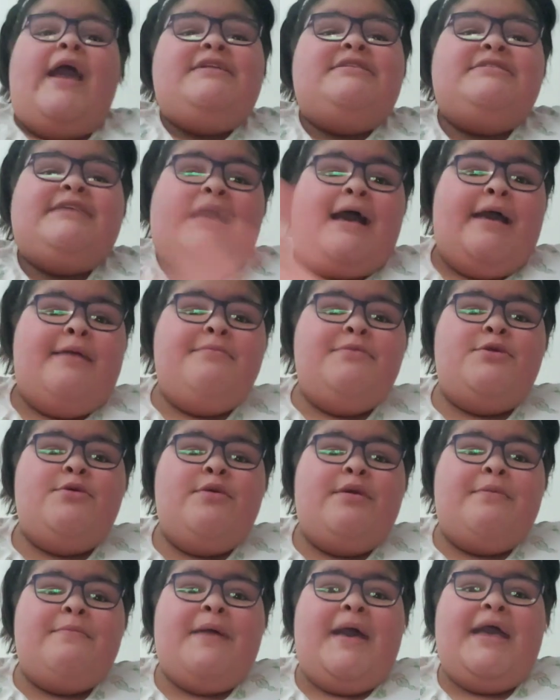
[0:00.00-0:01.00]
Right, I'm
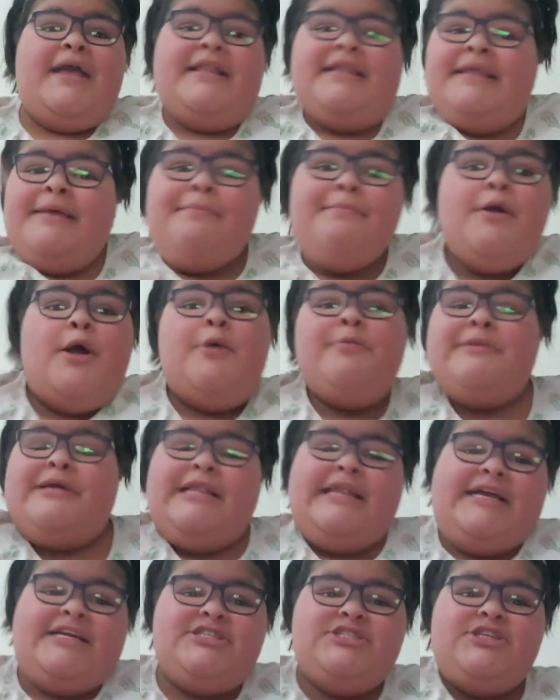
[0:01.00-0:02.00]
doing my lip balm
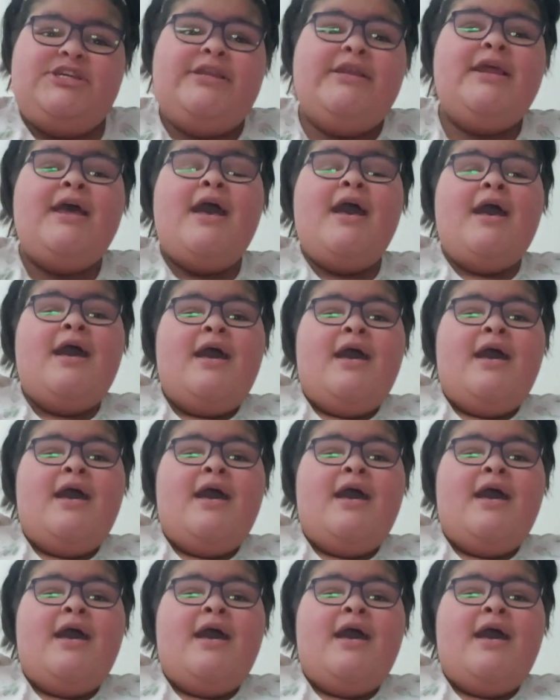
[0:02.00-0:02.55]
collection.